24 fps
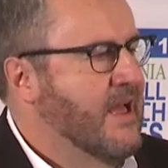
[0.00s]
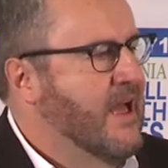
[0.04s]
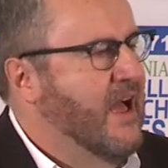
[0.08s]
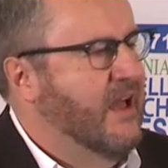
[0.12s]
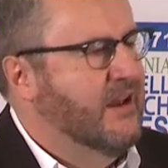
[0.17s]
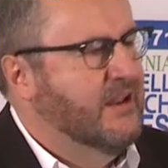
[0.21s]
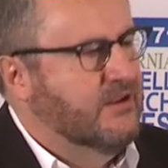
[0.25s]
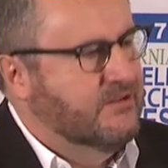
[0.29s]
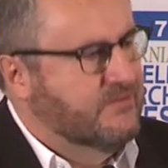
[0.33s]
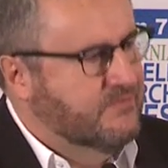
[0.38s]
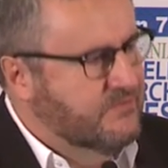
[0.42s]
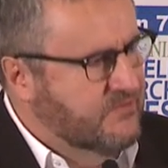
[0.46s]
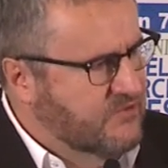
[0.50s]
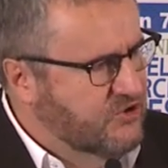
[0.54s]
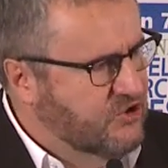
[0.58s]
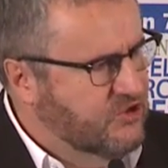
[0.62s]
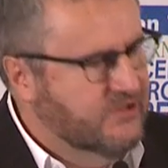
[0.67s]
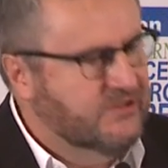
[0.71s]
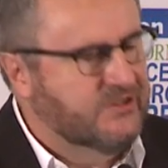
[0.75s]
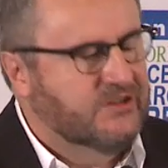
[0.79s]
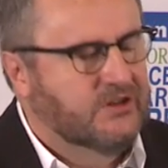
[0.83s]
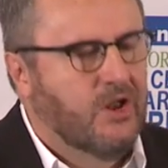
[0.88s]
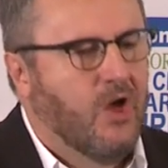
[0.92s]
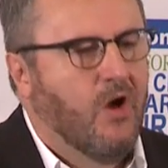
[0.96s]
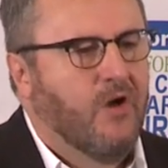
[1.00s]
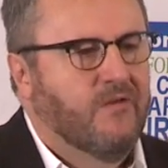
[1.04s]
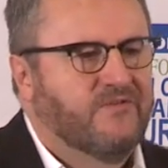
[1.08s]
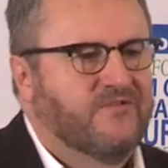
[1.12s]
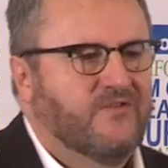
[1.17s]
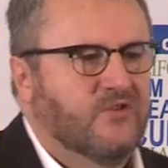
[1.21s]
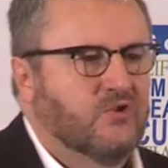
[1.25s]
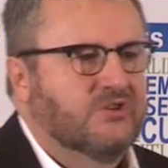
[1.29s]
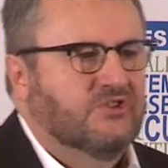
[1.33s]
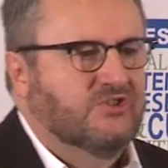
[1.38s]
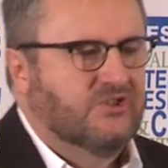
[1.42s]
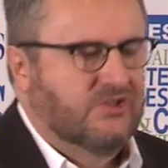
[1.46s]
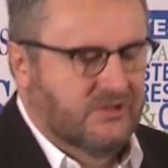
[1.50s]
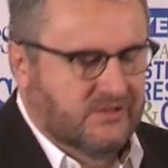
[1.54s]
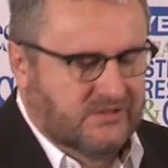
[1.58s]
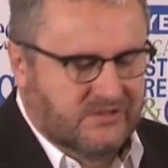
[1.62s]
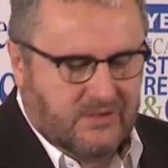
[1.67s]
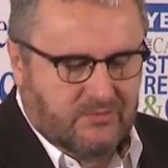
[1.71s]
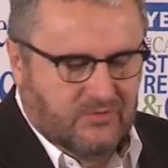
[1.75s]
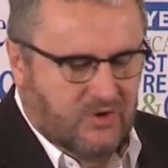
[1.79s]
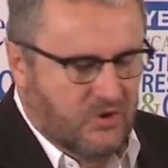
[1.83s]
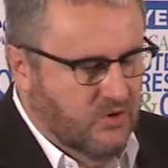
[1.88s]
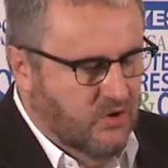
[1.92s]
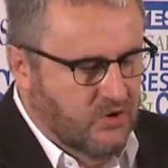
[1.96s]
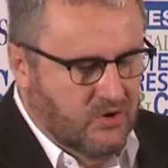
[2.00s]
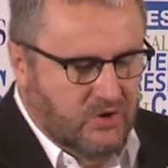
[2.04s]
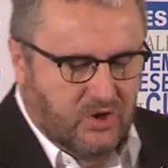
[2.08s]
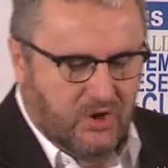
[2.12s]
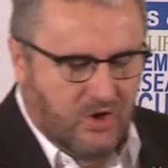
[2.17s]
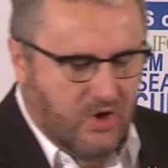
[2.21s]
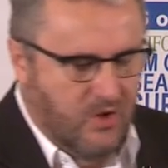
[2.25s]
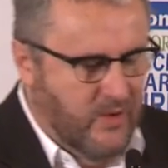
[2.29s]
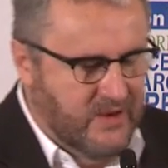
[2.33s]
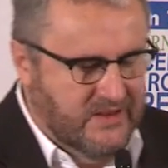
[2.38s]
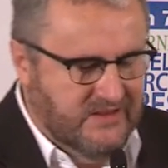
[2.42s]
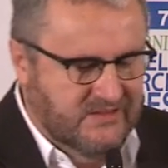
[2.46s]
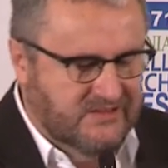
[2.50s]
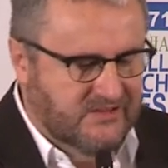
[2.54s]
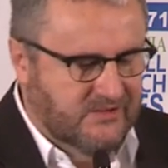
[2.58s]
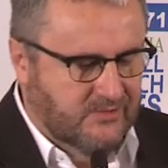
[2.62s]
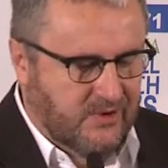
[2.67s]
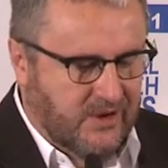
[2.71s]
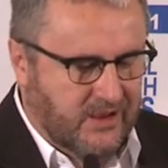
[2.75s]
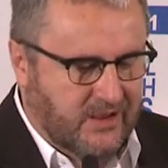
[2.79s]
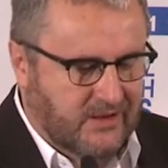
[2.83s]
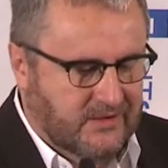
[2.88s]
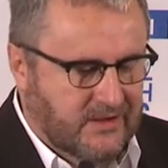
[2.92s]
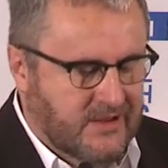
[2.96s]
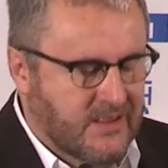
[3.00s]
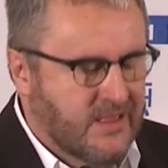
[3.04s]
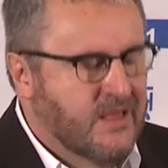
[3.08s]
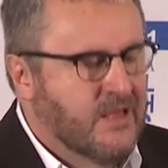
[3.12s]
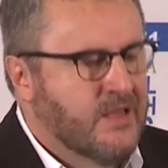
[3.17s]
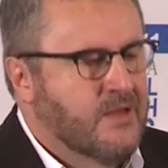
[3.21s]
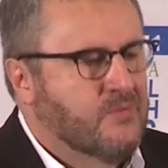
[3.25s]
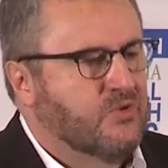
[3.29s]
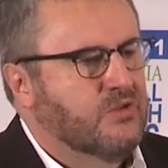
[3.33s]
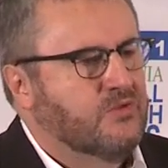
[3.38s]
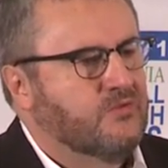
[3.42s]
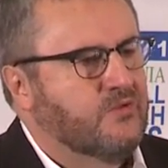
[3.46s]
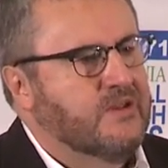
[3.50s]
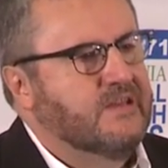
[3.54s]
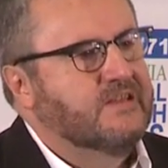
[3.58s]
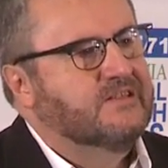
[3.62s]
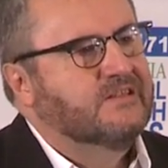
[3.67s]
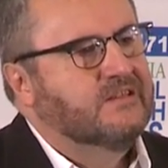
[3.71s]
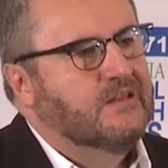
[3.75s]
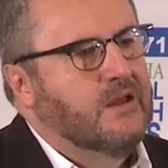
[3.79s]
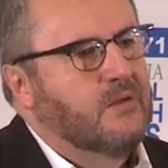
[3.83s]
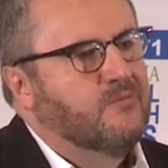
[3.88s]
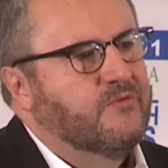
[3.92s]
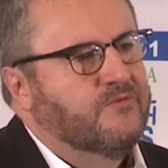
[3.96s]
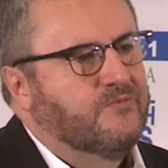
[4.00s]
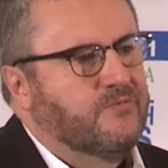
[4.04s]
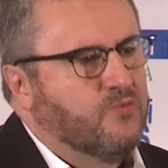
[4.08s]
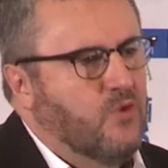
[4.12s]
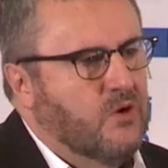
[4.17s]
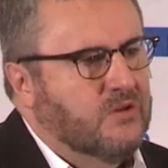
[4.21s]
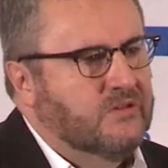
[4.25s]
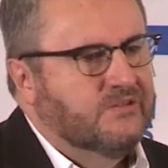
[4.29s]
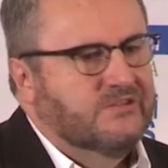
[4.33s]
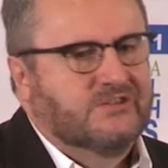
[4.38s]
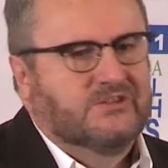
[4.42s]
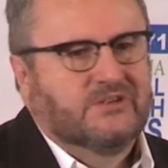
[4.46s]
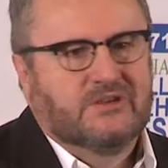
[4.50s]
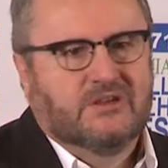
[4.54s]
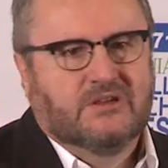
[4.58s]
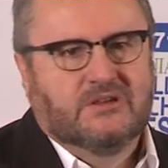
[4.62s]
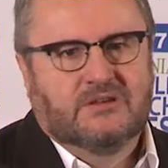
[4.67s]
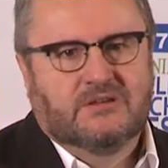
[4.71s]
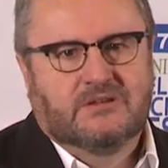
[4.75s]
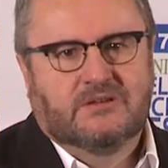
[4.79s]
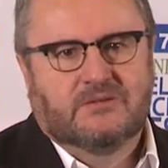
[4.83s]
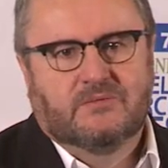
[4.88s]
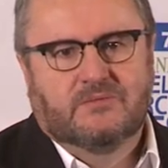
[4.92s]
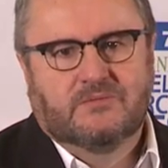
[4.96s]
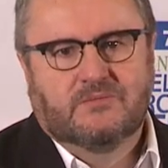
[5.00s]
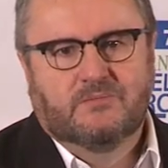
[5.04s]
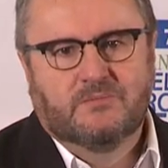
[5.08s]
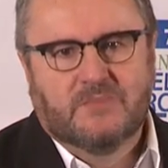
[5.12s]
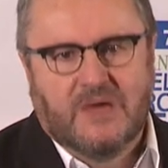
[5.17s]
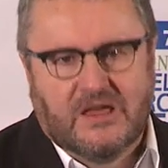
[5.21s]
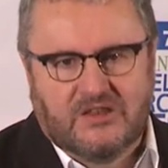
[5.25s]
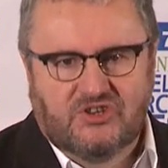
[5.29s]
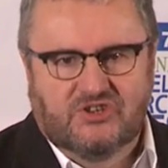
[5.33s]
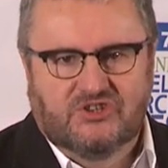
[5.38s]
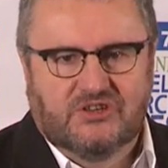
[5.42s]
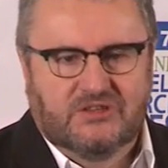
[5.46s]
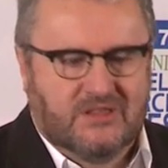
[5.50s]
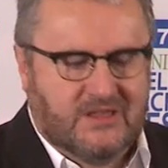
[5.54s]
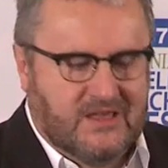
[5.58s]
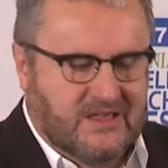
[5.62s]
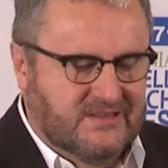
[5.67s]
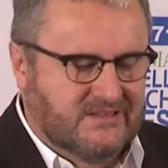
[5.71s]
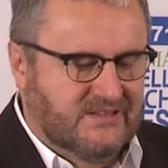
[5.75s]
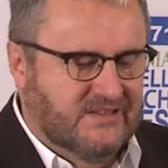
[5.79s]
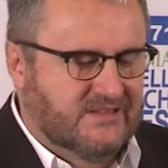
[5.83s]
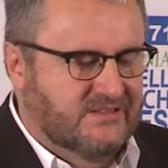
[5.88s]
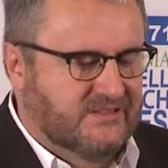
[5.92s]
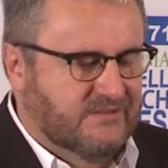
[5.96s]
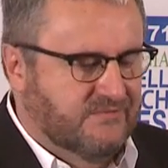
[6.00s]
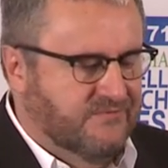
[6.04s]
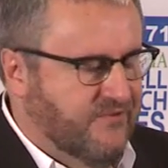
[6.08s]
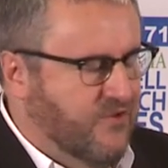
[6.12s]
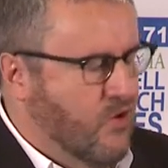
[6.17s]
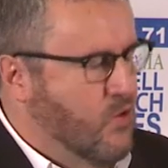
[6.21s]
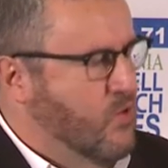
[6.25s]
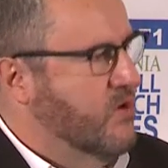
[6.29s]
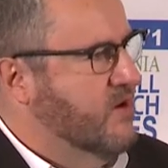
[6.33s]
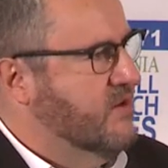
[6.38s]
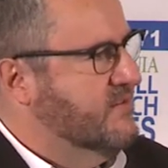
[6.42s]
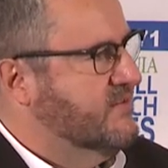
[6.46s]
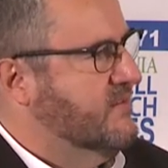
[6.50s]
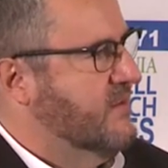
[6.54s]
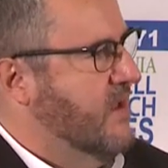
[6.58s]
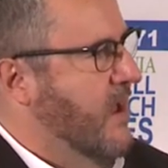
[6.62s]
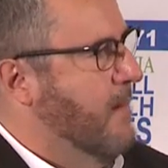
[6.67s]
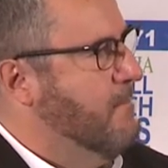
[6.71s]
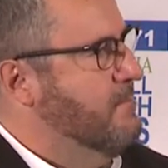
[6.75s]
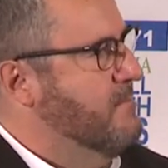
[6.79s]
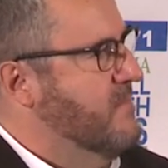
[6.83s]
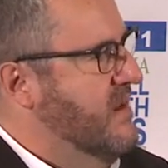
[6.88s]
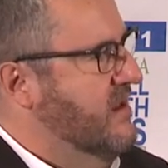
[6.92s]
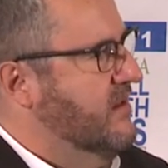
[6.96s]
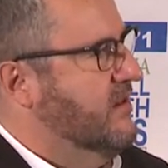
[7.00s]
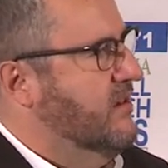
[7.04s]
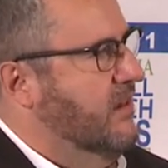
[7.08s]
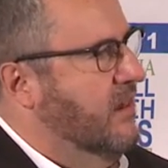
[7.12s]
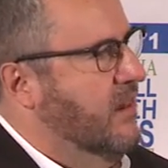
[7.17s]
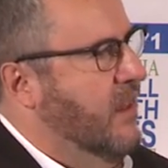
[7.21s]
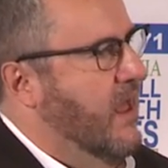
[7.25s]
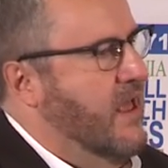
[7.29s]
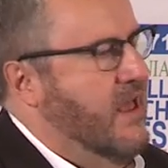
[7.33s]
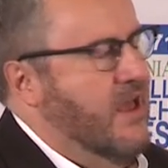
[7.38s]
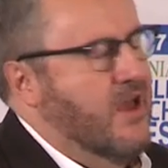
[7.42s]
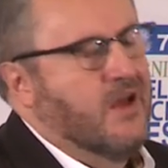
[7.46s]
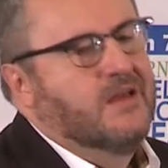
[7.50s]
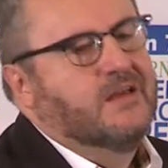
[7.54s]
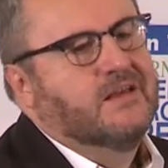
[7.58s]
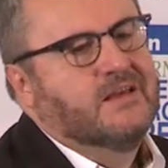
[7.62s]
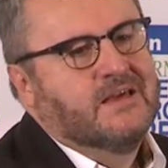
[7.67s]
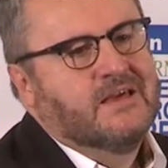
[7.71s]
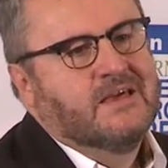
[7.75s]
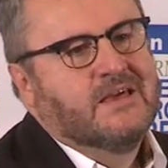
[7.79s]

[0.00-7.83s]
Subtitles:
And it does a lot of functions. I'm not going to go into it. But the reason I want to mention this is to focus that middle layer,